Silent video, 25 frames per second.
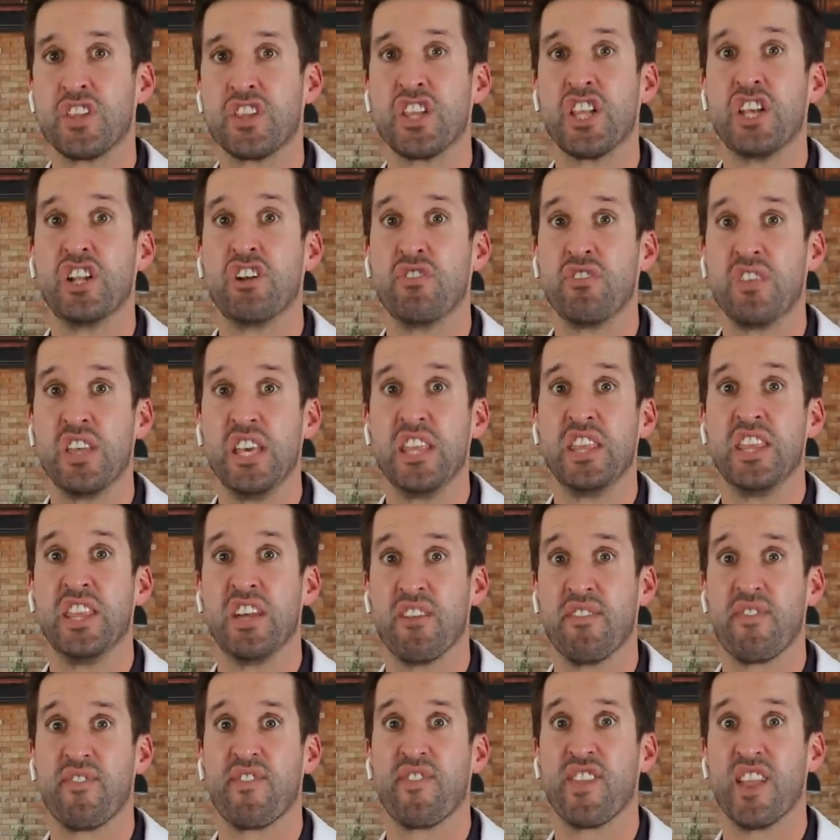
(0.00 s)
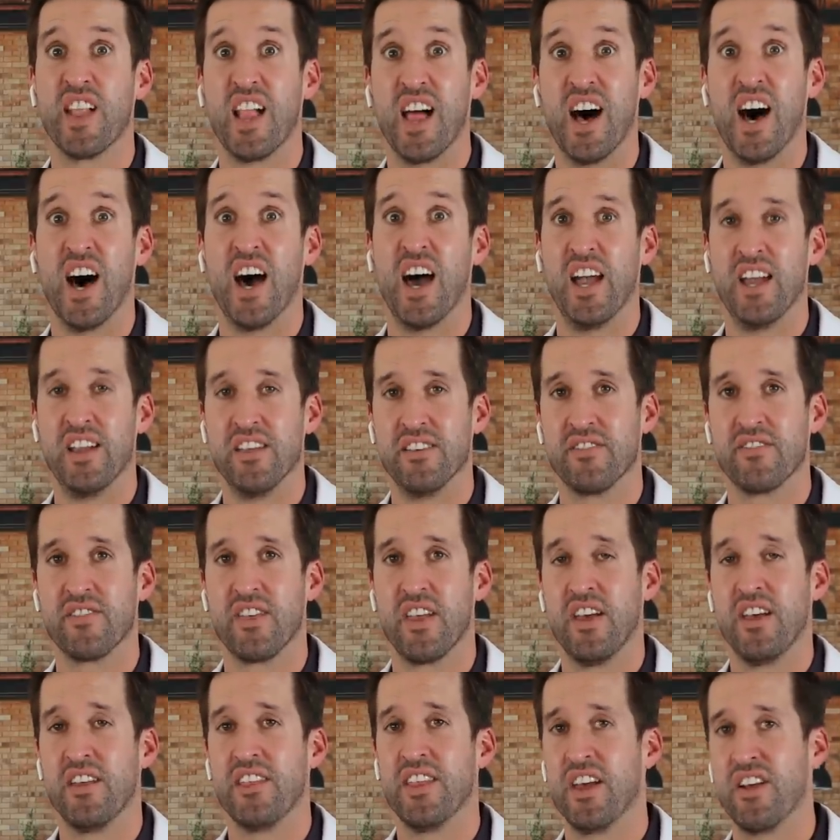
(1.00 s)
Literally, they're flies
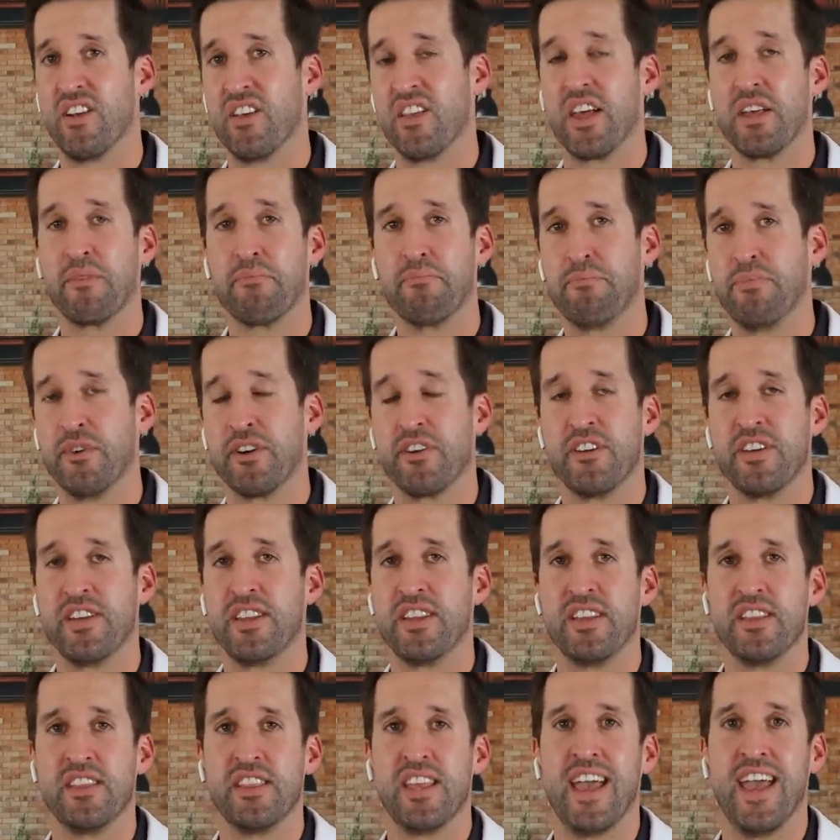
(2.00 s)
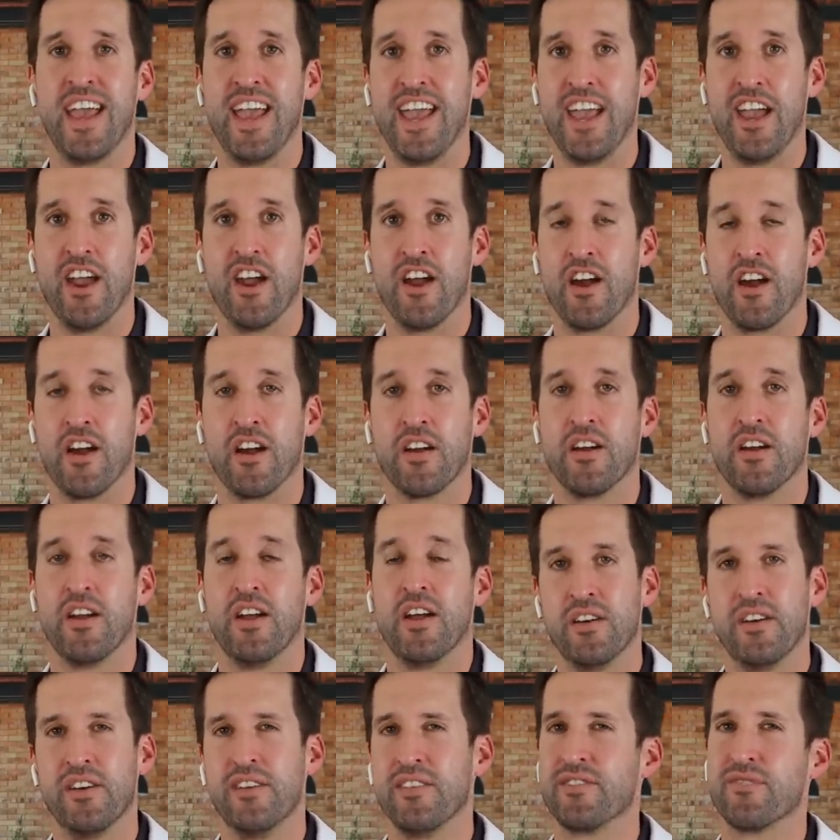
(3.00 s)
that are like buried in the hair
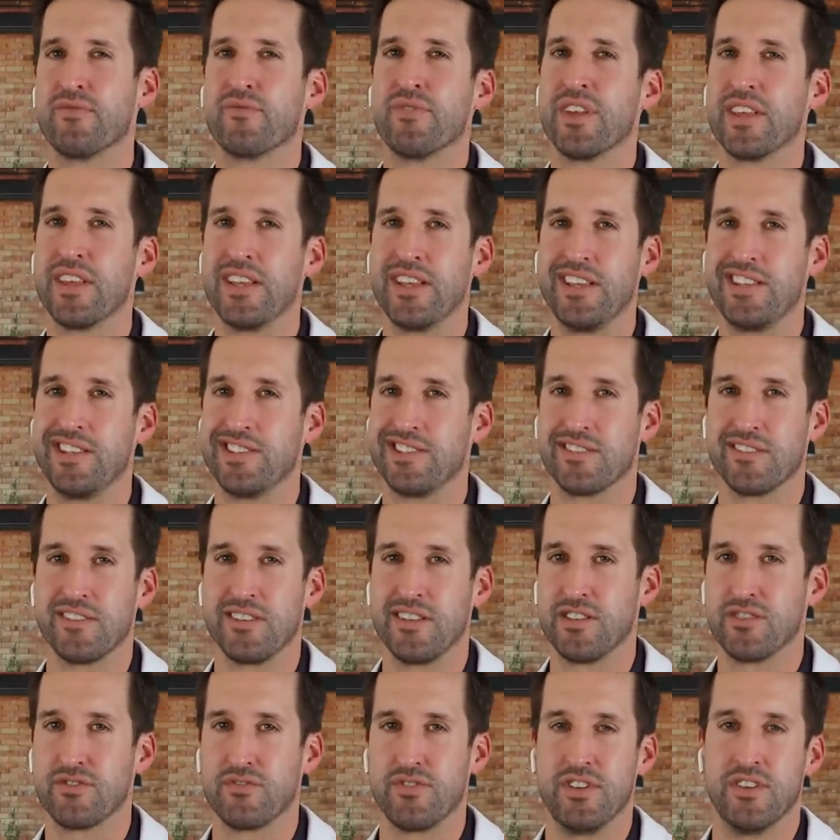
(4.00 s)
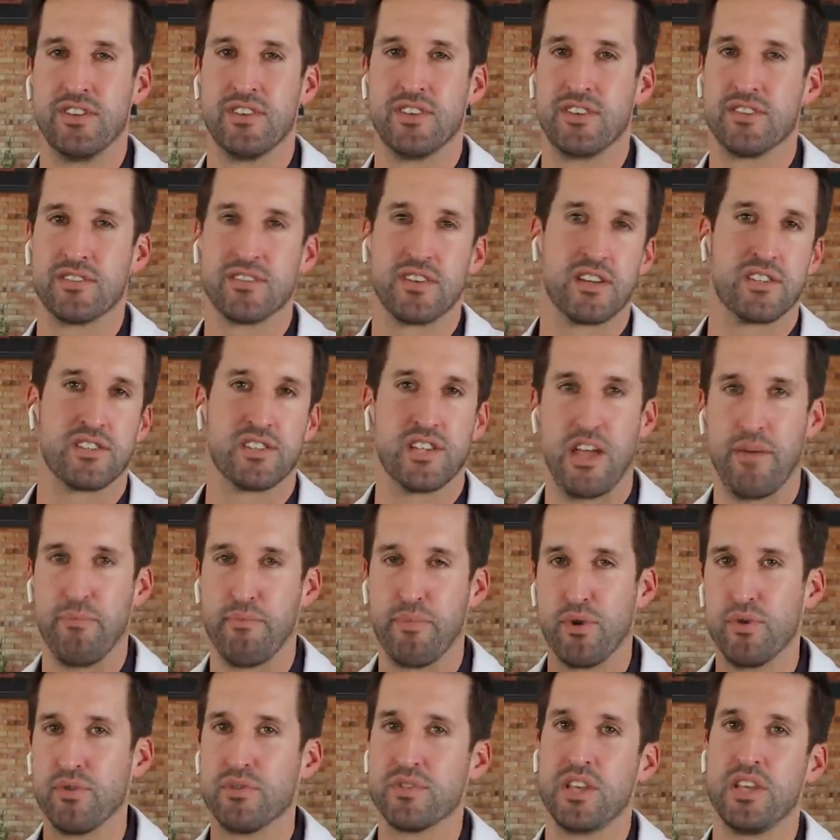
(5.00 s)
it's really easily treated. There's like
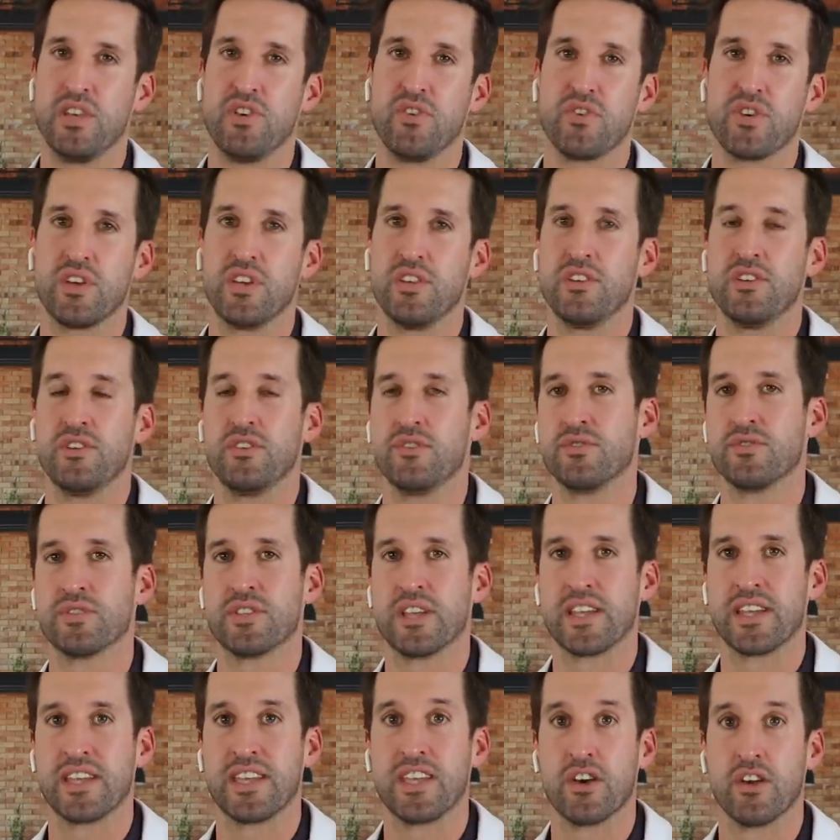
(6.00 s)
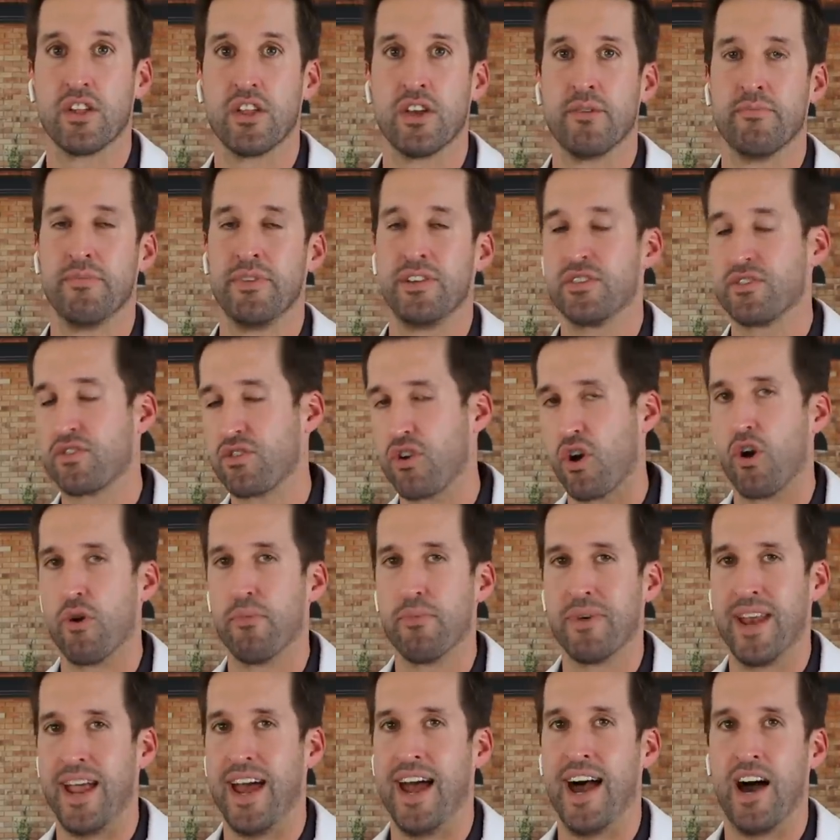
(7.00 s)
shampoos that you can use, they kill them and you
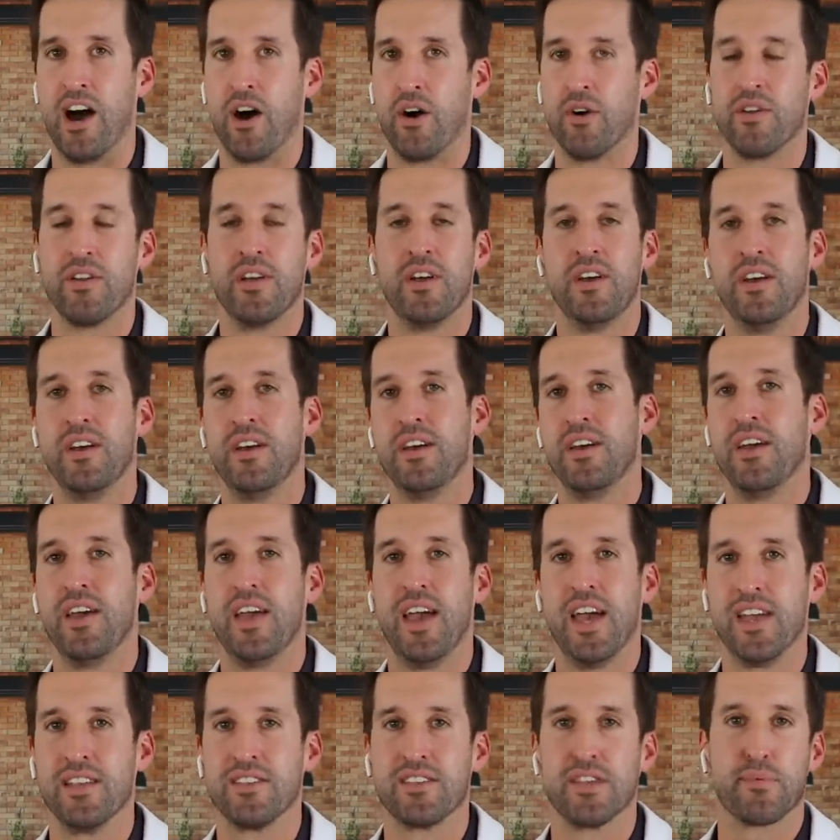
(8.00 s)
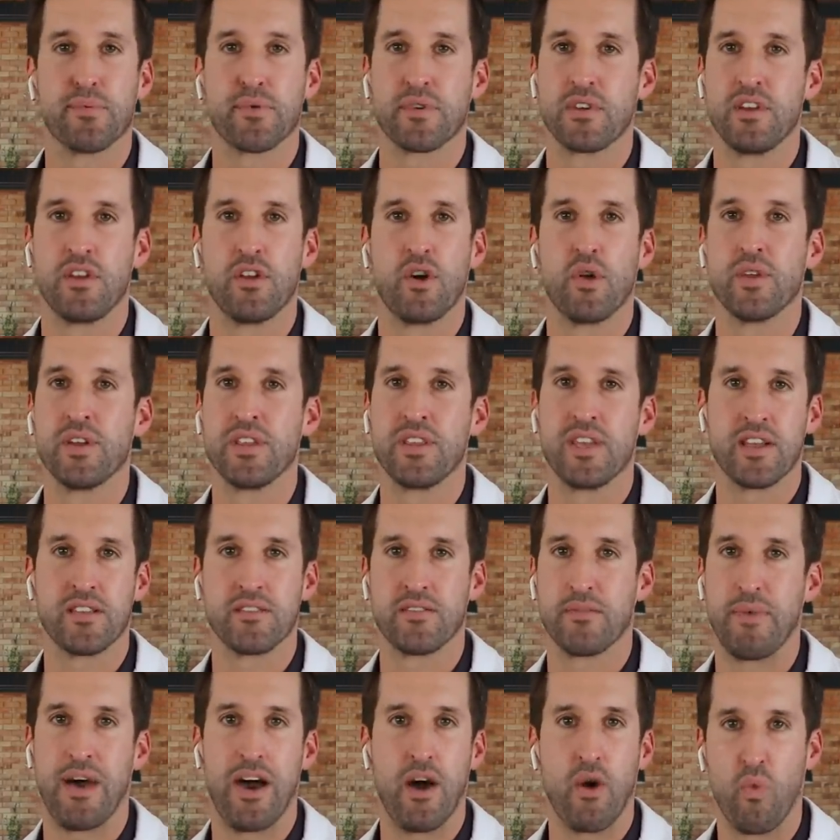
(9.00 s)
comb it out. And typically it only takes
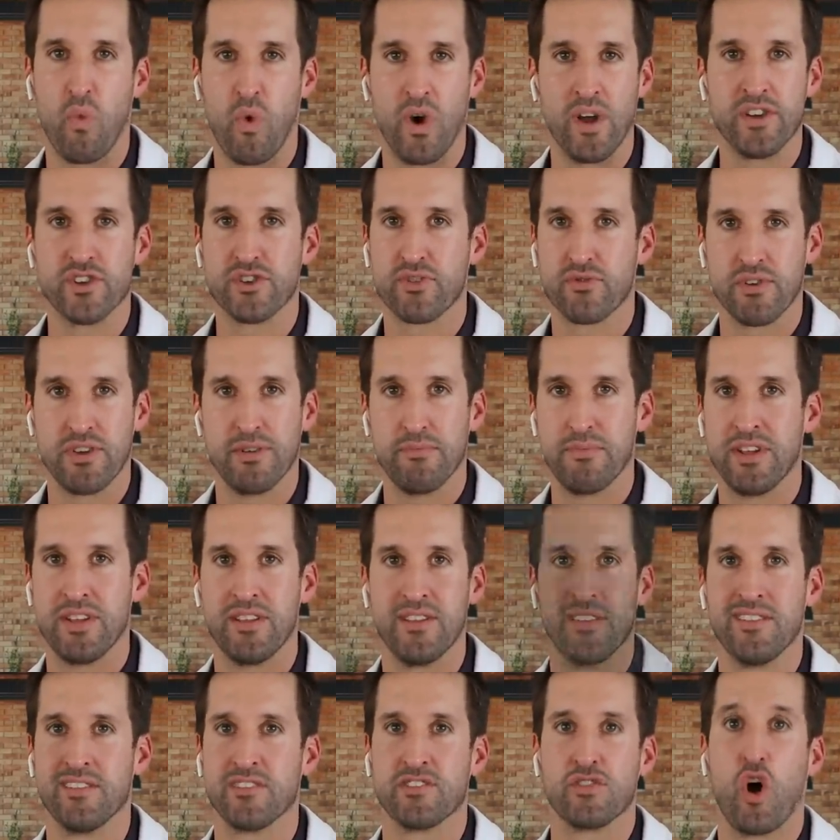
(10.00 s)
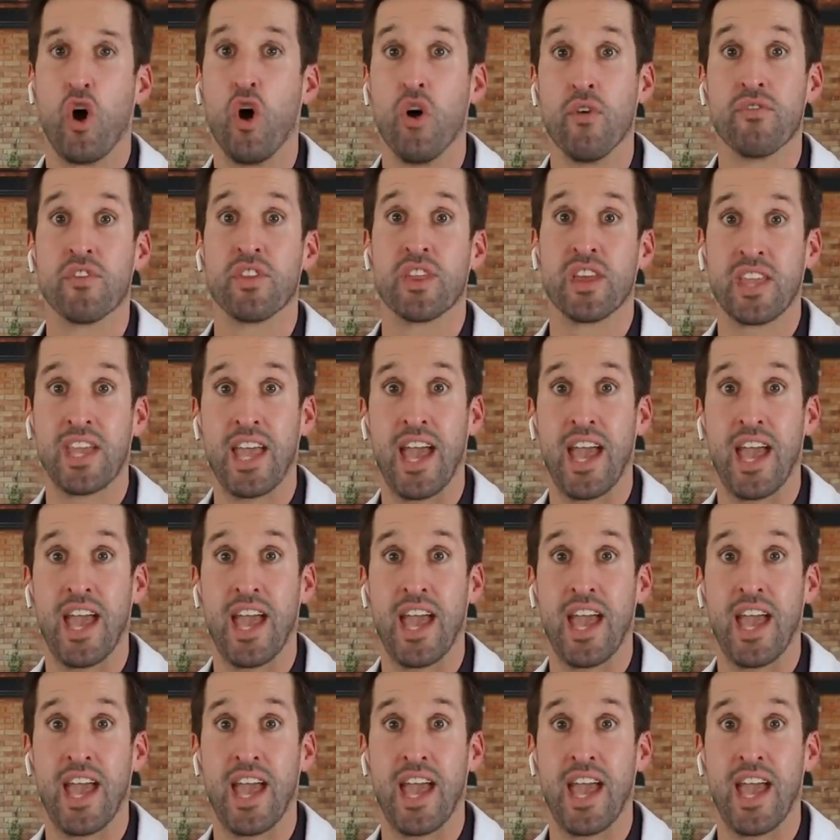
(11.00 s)
about one treatment and it's over the